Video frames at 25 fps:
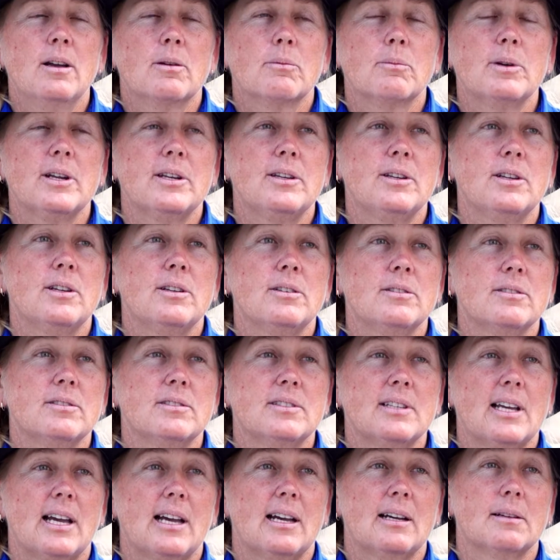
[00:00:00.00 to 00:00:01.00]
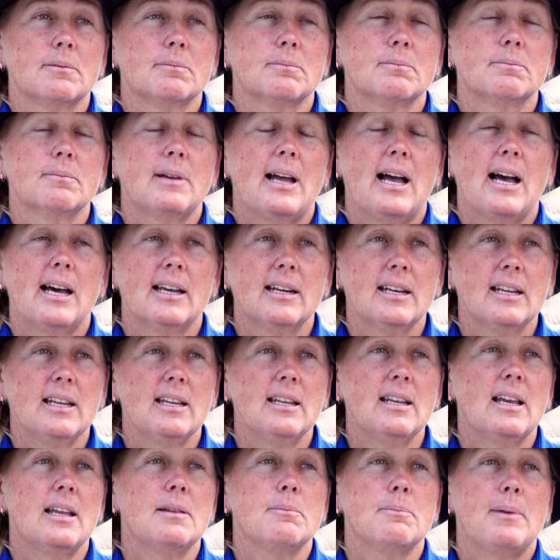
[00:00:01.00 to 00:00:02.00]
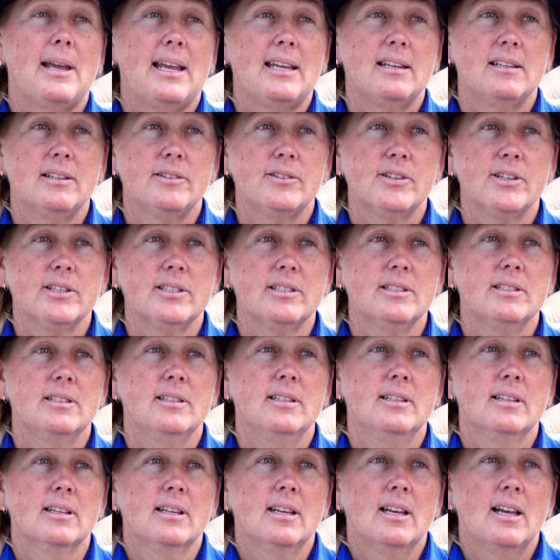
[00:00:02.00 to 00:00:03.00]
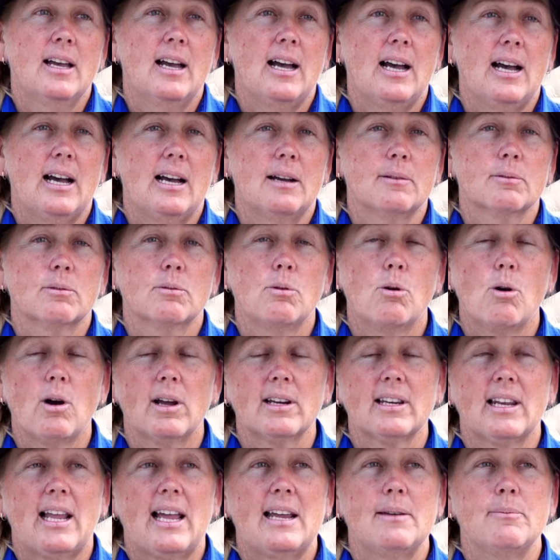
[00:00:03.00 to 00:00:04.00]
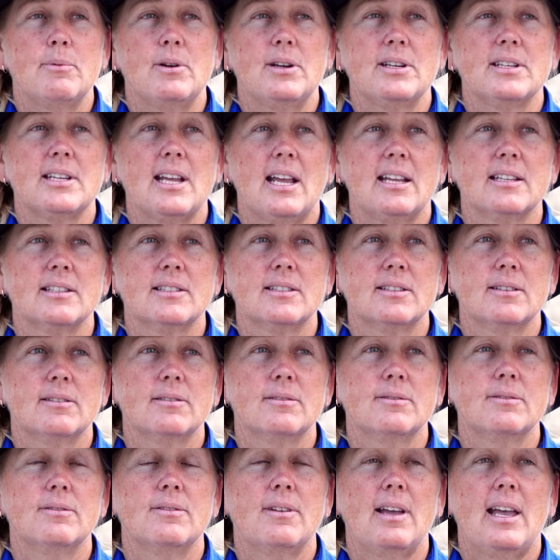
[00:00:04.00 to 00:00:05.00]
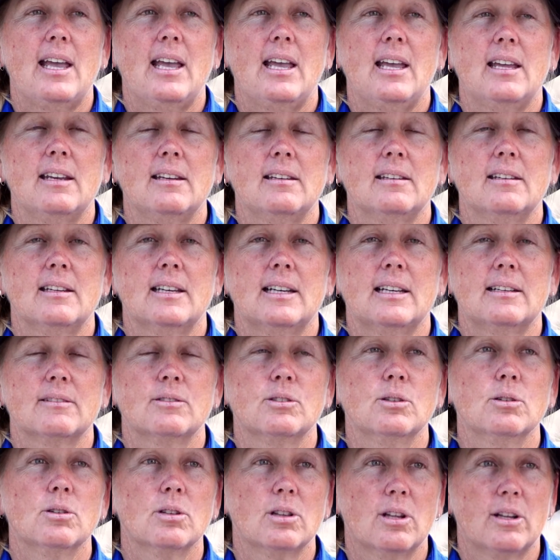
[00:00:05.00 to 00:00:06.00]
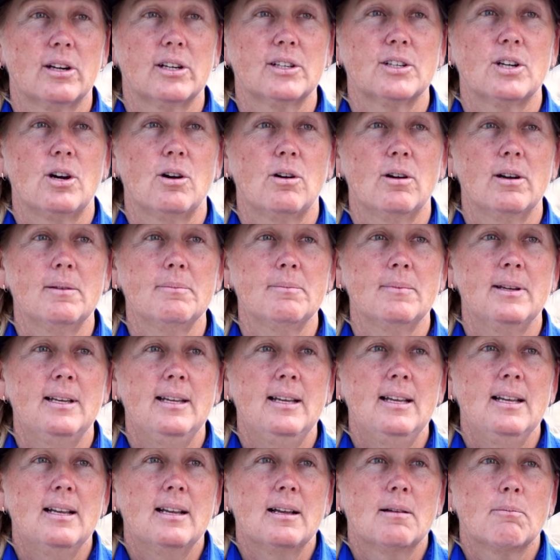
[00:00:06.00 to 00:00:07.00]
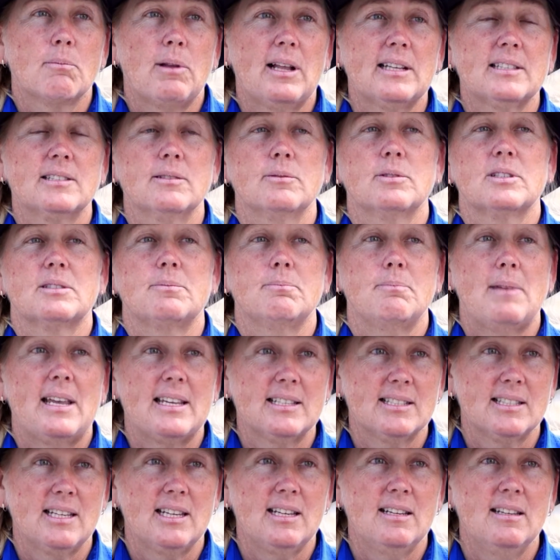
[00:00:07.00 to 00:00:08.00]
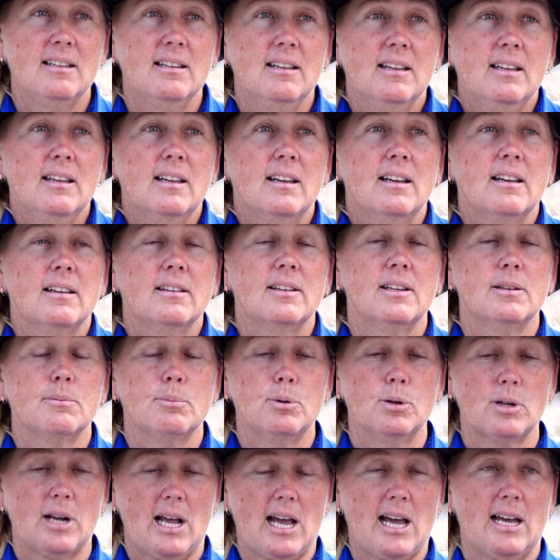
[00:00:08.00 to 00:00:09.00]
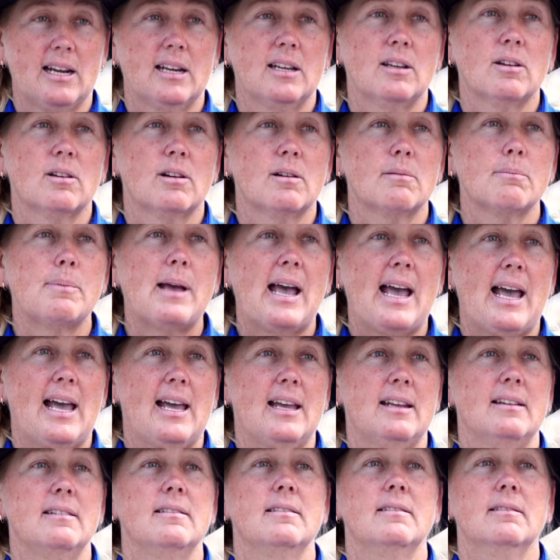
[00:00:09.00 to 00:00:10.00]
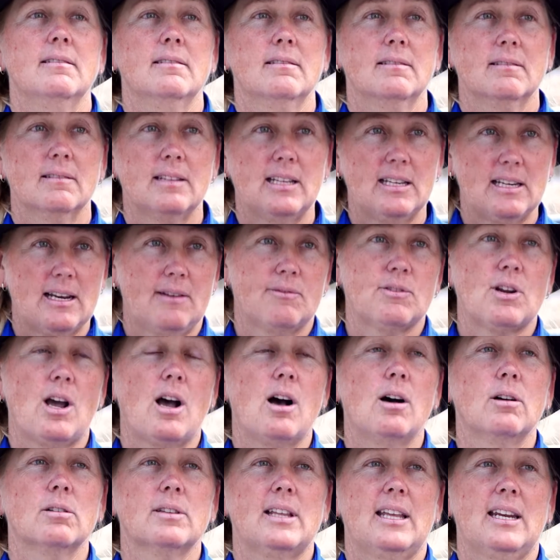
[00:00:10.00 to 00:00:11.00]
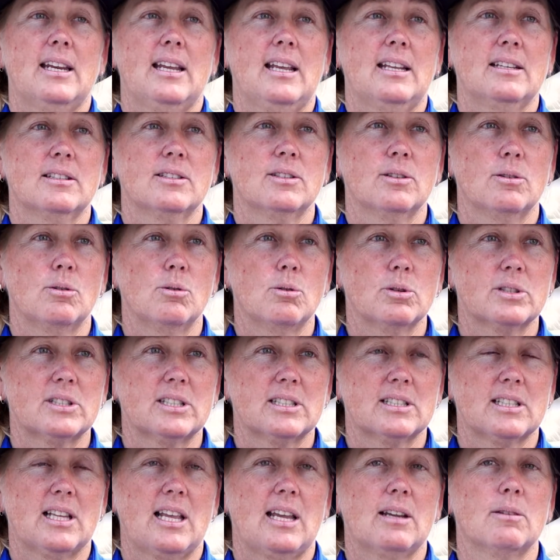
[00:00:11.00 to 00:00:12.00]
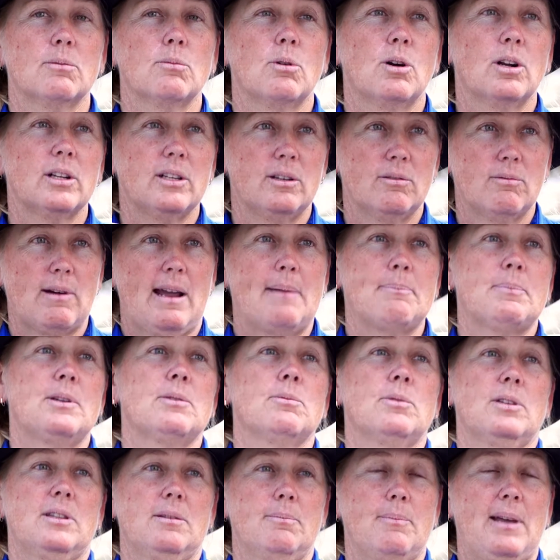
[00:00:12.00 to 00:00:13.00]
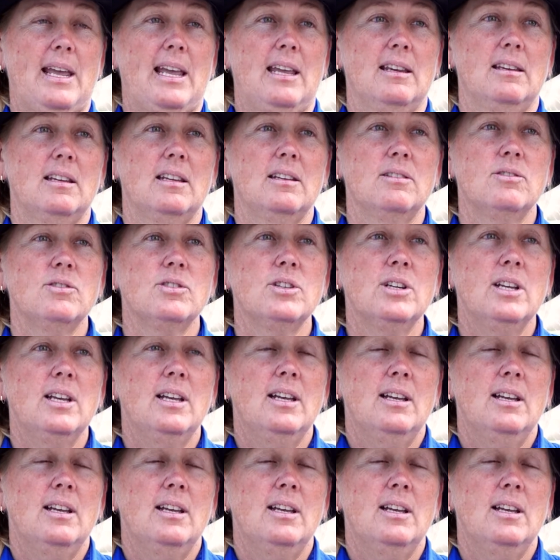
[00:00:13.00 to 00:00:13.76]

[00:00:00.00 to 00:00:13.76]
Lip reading: We'd use honey and bandages, quite labour intensive and took a lot of time. Plus it was messy. You'd put honey on a pad, then you'd have to hold that against the horse's leg while you wrapped it with the bandage.